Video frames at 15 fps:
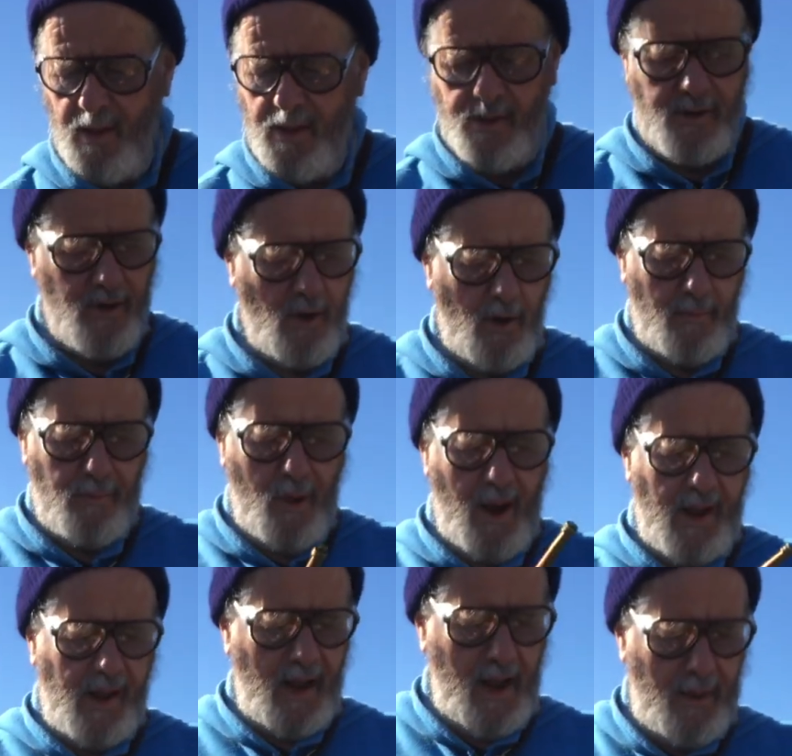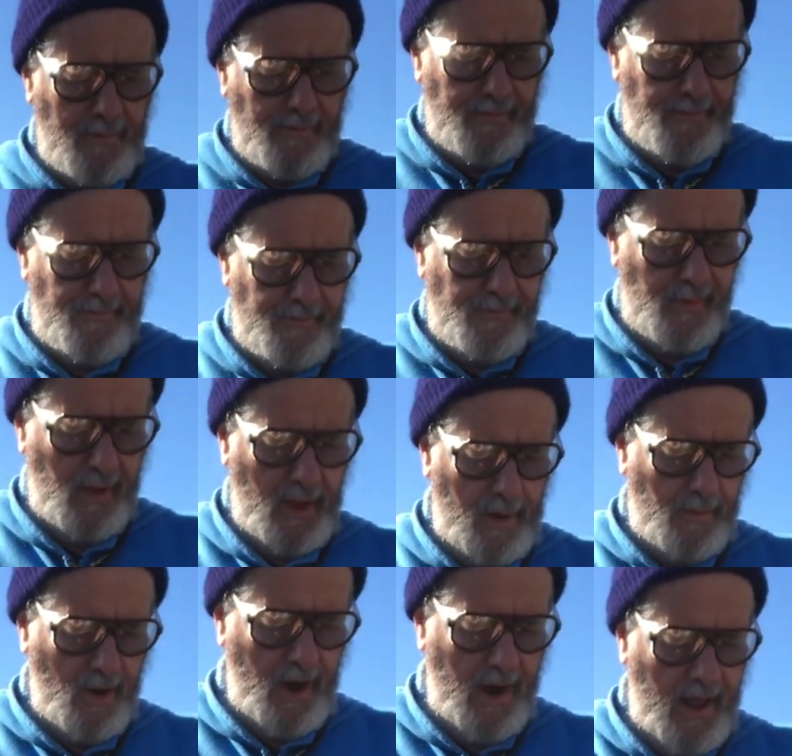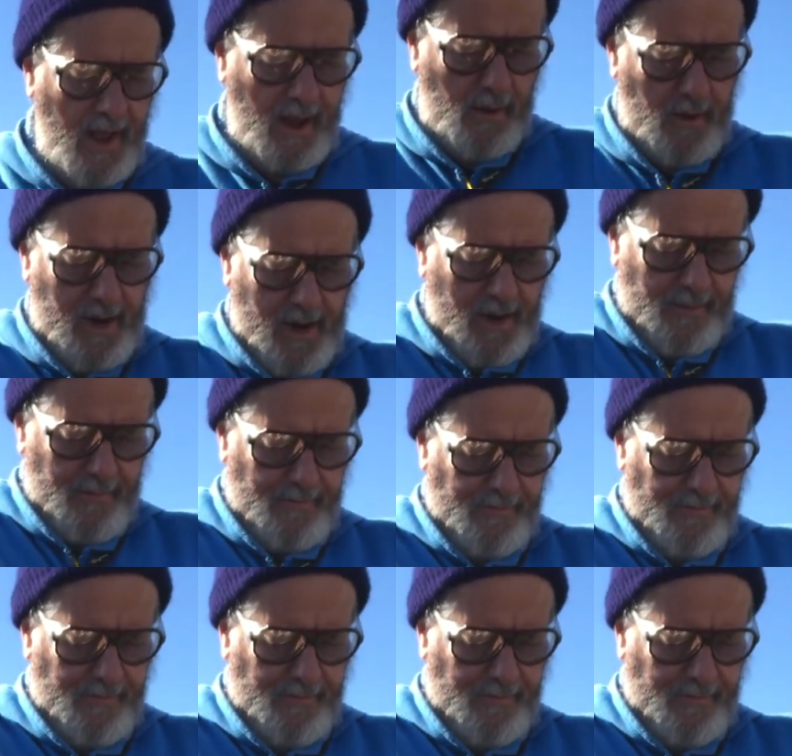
it's going to break up, come right out, right?